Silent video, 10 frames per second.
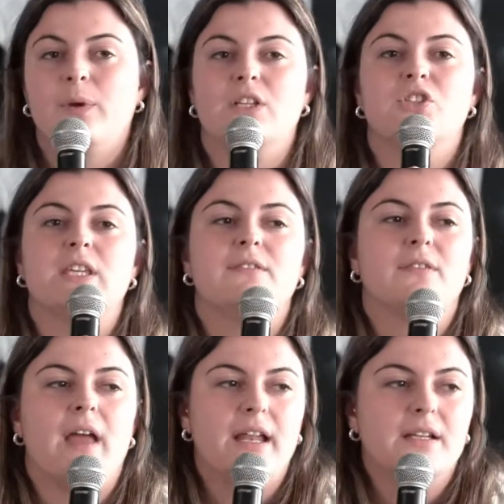we achieve
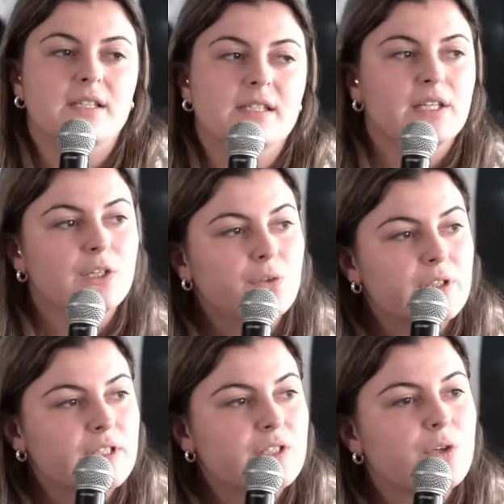energy
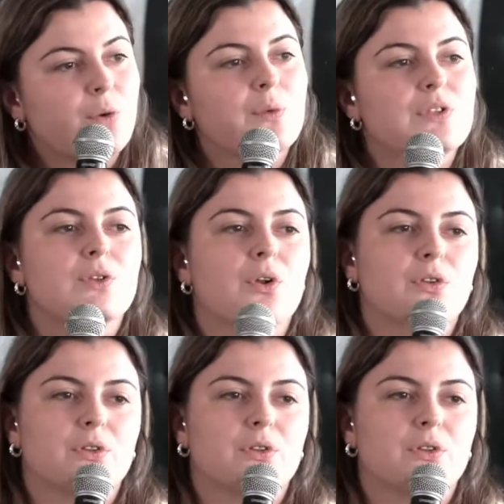security, so we